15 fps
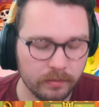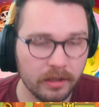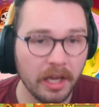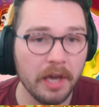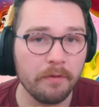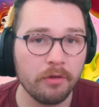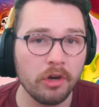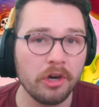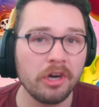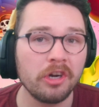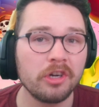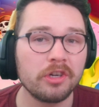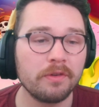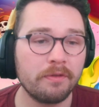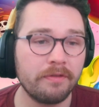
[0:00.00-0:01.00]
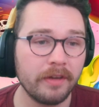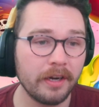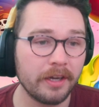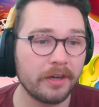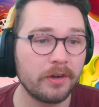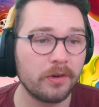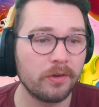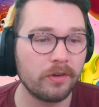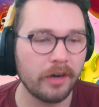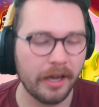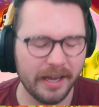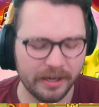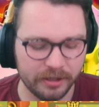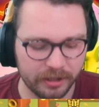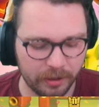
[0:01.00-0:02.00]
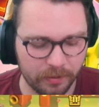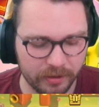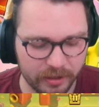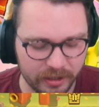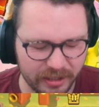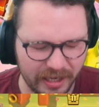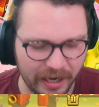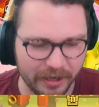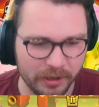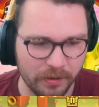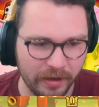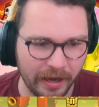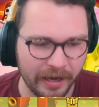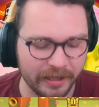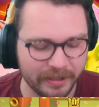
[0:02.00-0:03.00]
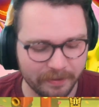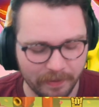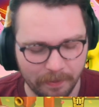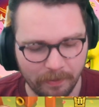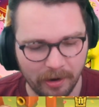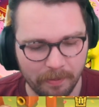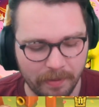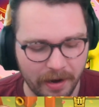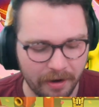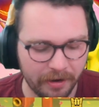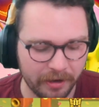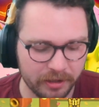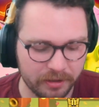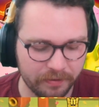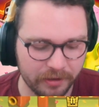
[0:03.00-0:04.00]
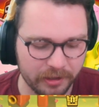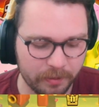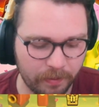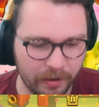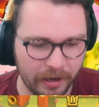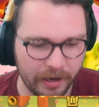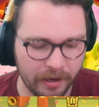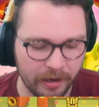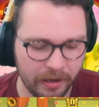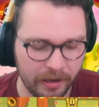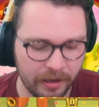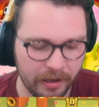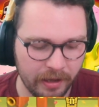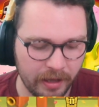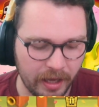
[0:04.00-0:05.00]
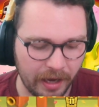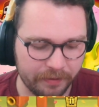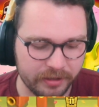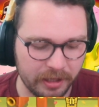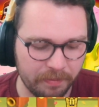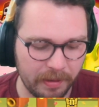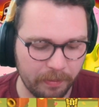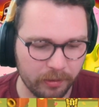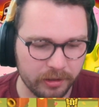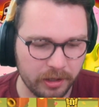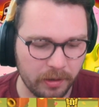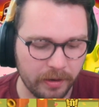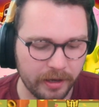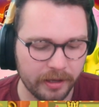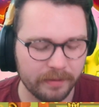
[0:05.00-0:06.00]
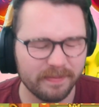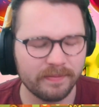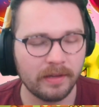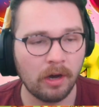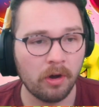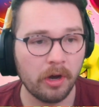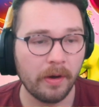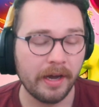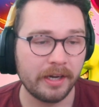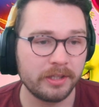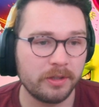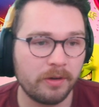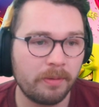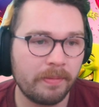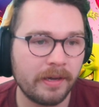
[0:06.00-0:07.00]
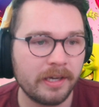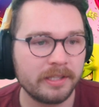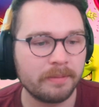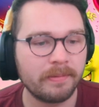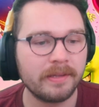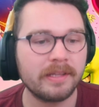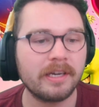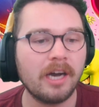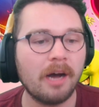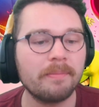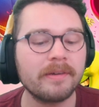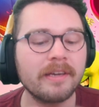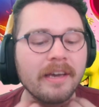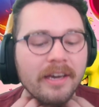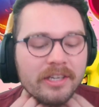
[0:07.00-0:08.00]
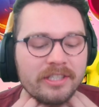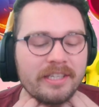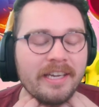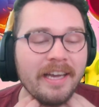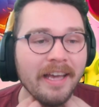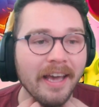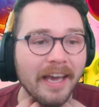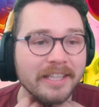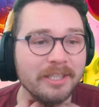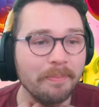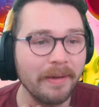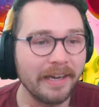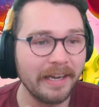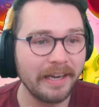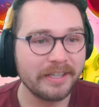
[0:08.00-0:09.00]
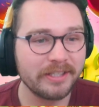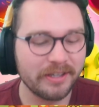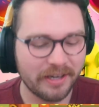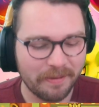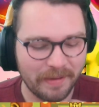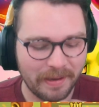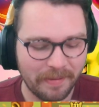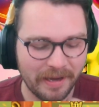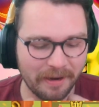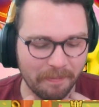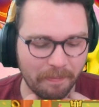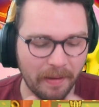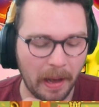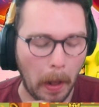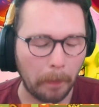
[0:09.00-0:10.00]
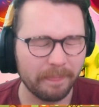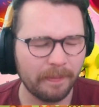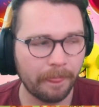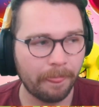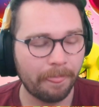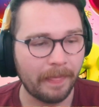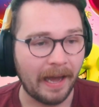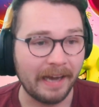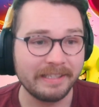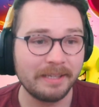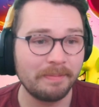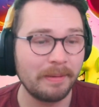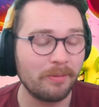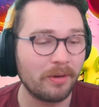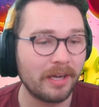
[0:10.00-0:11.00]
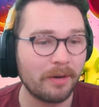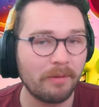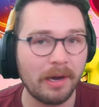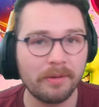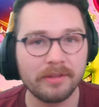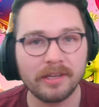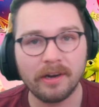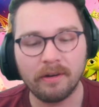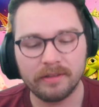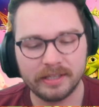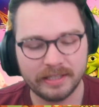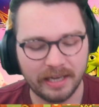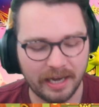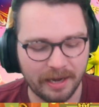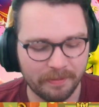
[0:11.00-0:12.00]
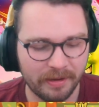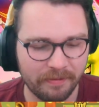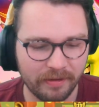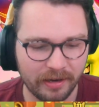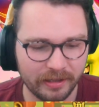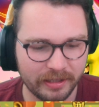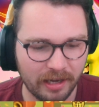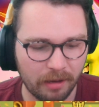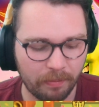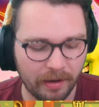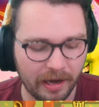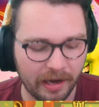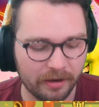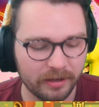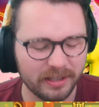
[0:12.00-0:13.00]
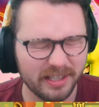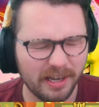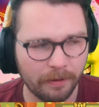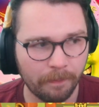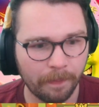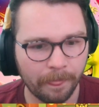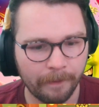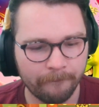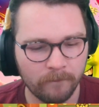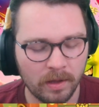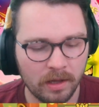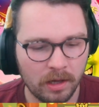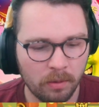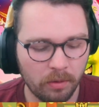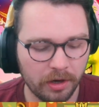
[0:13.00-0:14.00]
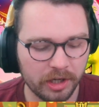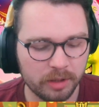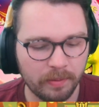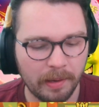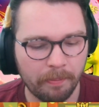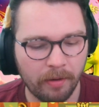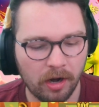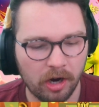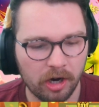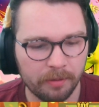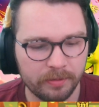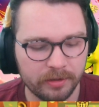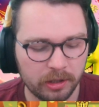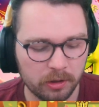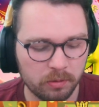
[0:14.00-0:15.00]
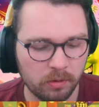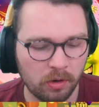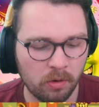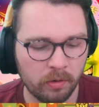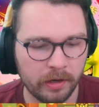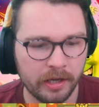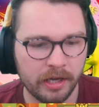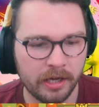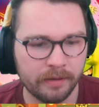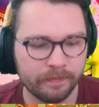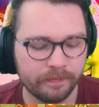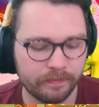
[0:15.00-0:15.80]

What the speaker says: If you're feeling crazy with this deck, you can split Barbarians first play. I've seen people do it. I'll go ahead and do it because he played the Goblin Cage. It's a big elixir commitment, but I see people get away with it all the time, even on top ladder. So we're going to split barbs. Those were only...